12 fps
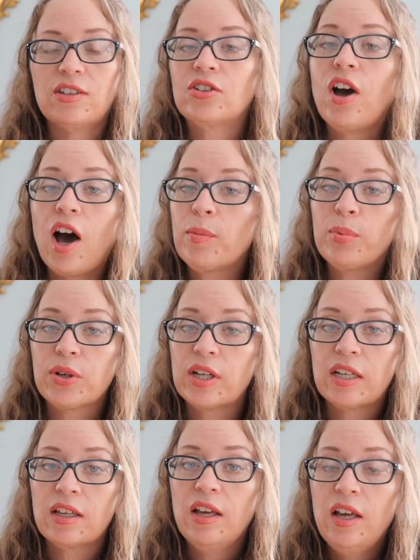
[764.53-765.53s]
They're not
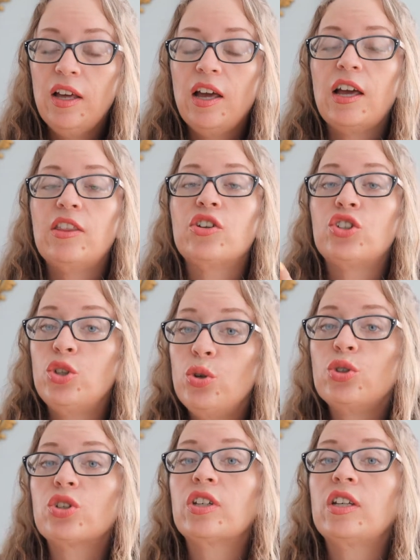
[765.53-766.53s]
pretty, and they're
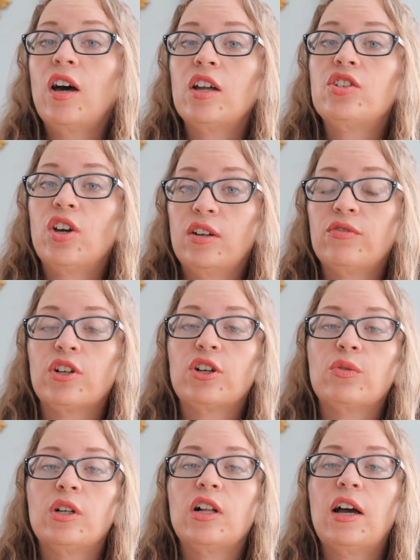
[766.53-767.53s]
usually not done
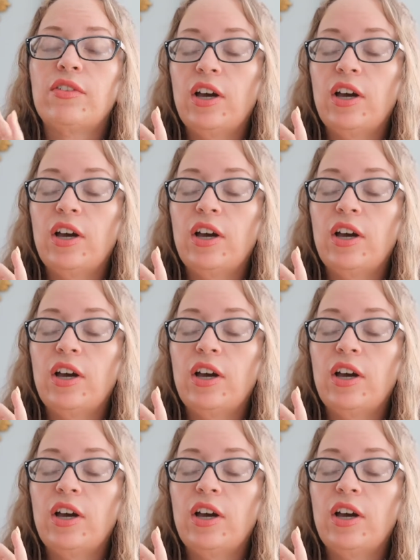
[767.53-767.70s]
very well.